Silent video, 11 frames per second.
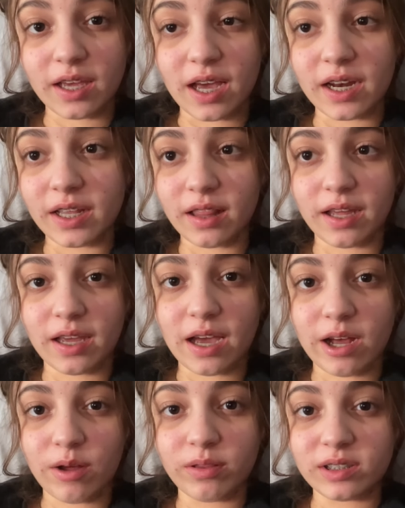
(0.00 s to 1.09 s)
I didn't like
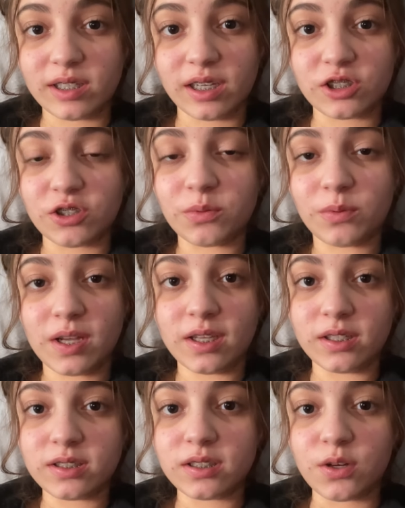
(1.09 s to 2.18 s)
how the texture
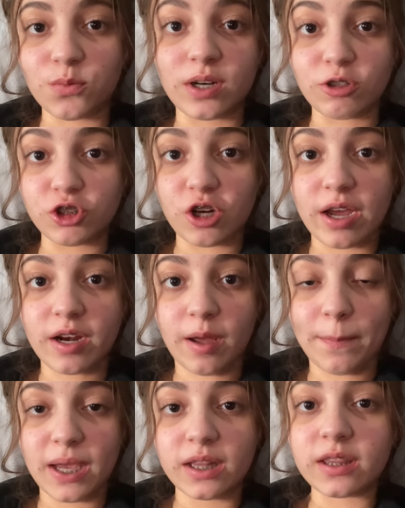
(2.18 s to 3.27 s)
was when I was trying to
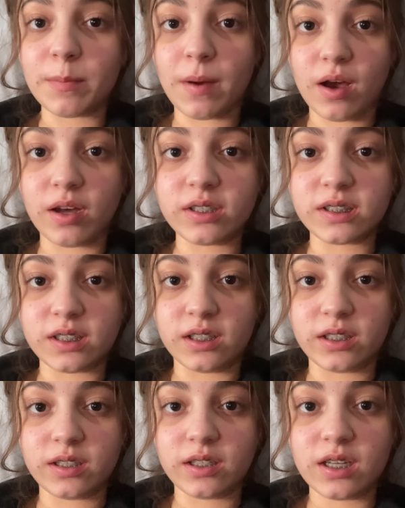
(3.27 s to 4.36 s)
paint them onto